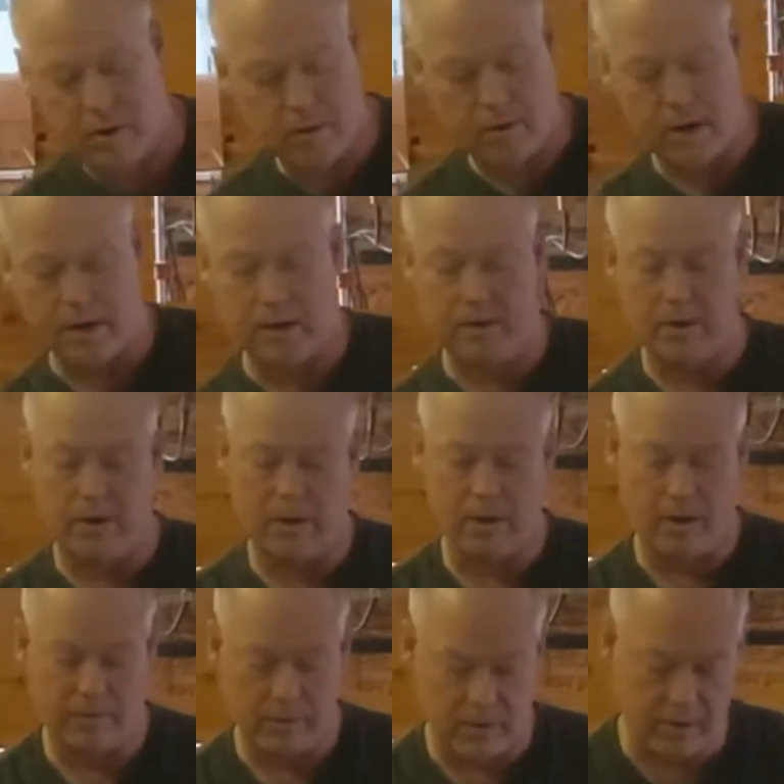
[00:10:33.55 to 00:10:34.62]
Oh, I did turn it
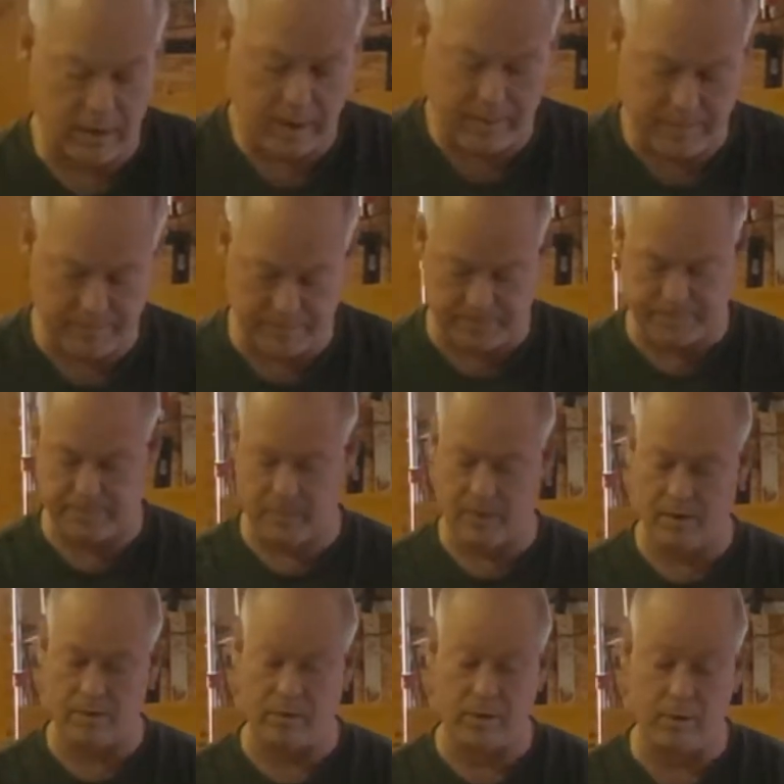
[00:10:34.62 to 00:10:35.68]
off already.
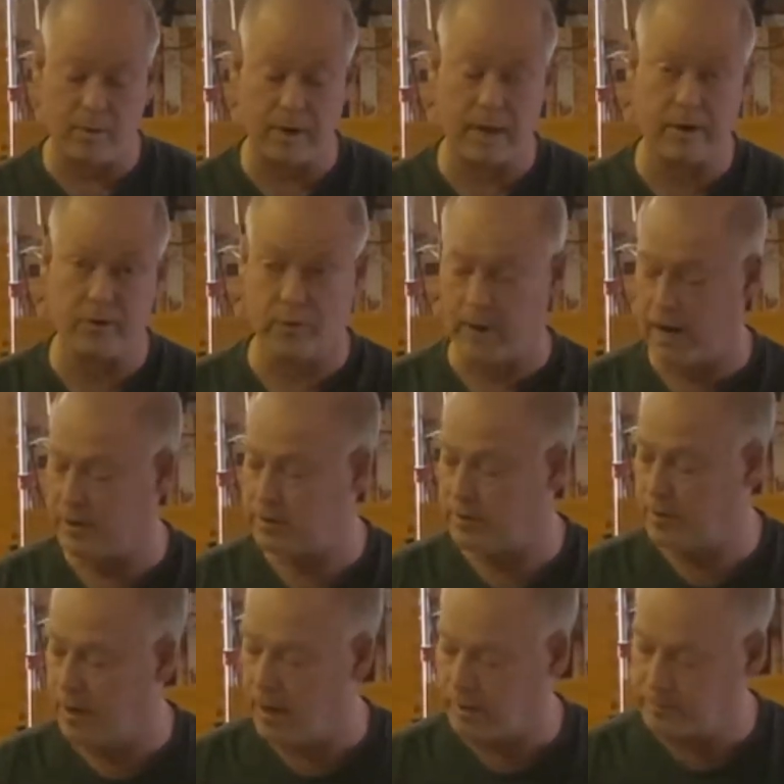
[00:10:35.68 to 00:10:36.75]
So you don't want to get your wax too
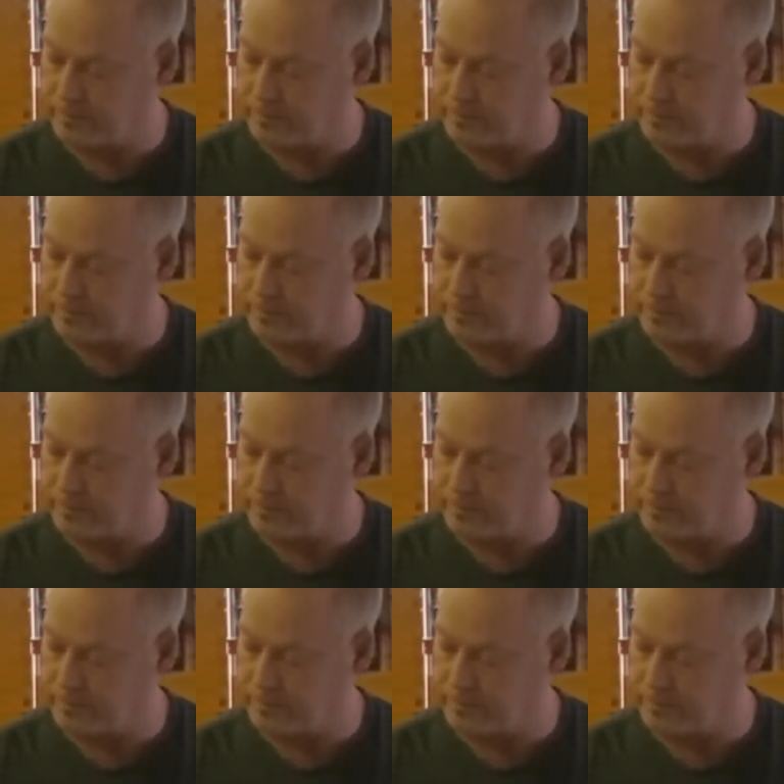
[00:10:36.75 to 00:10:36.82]
hot.